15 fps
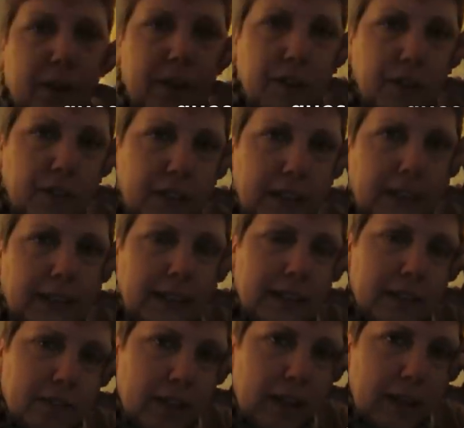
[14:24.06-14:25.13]
one New Year's
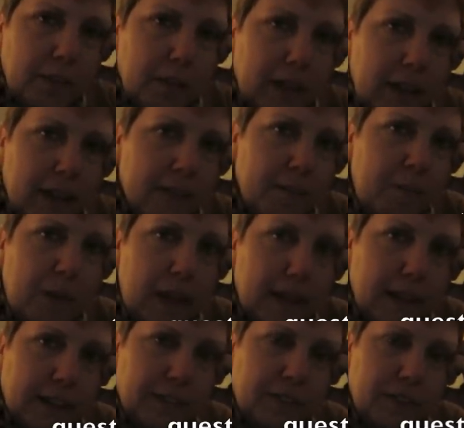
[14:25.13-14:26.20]
Eve anybody have
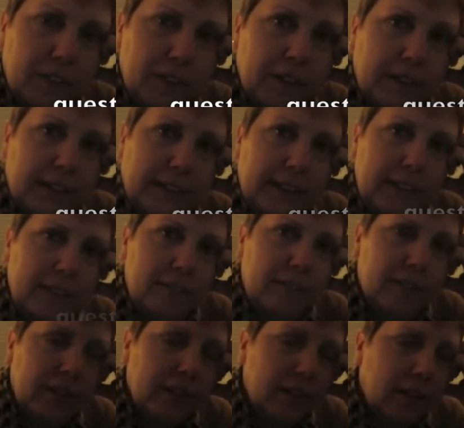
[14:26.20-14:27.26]
plans for New Year's
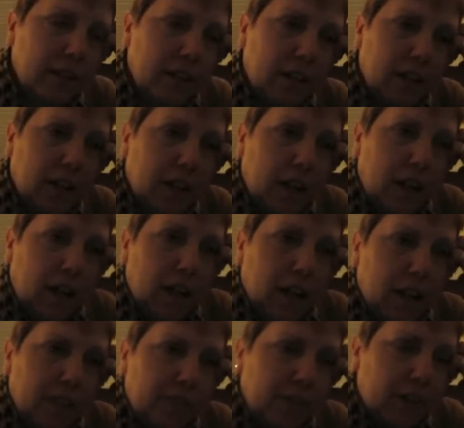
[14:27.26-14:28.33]
Eve
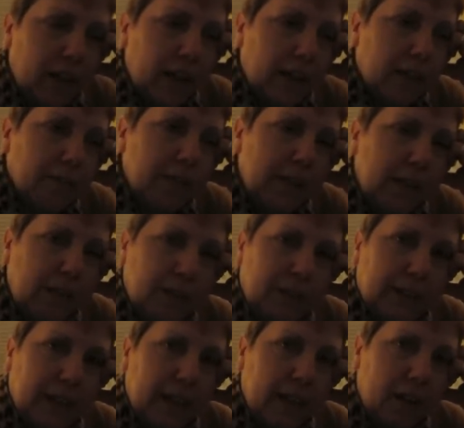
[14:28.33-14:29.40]
if you're like me you
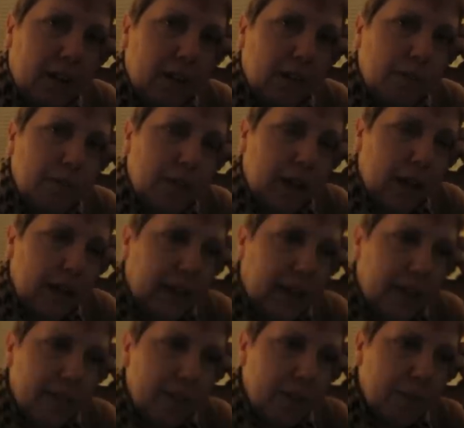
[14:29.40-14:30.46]
stay home I
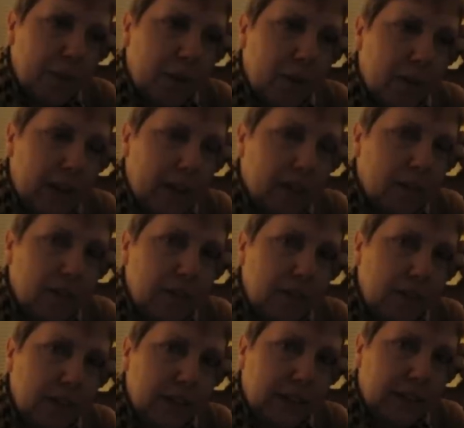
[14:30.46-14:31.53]
gave up going out on
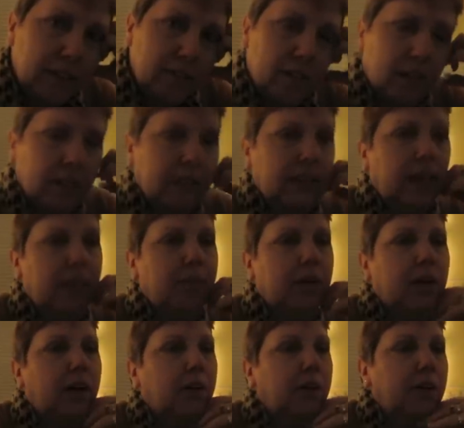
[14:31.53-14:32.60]
New Year's Eve a long time
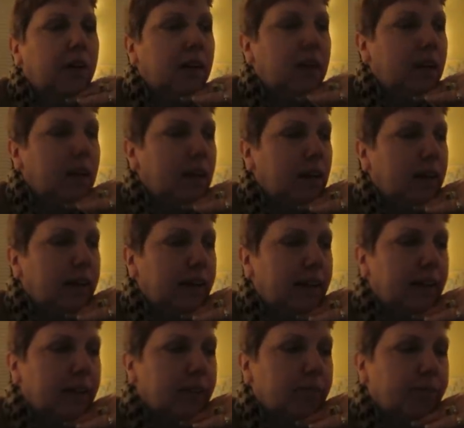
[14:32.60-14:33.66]
ago
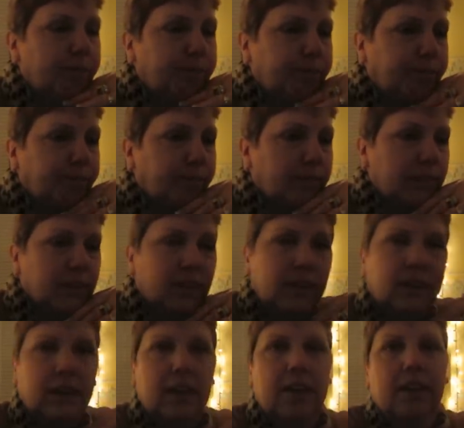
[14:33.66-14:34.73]
um,
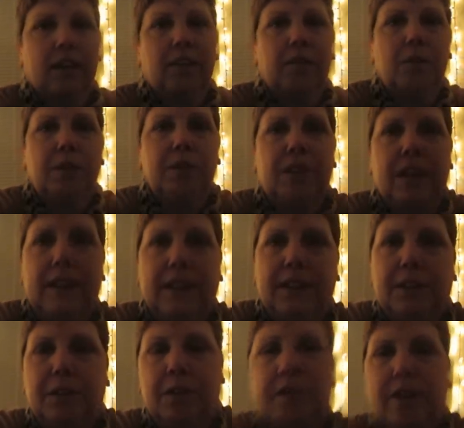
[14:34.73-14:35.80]
there's nothing we really
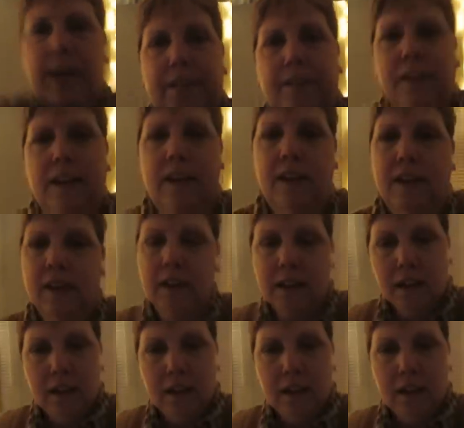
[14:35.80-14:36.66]
do around here.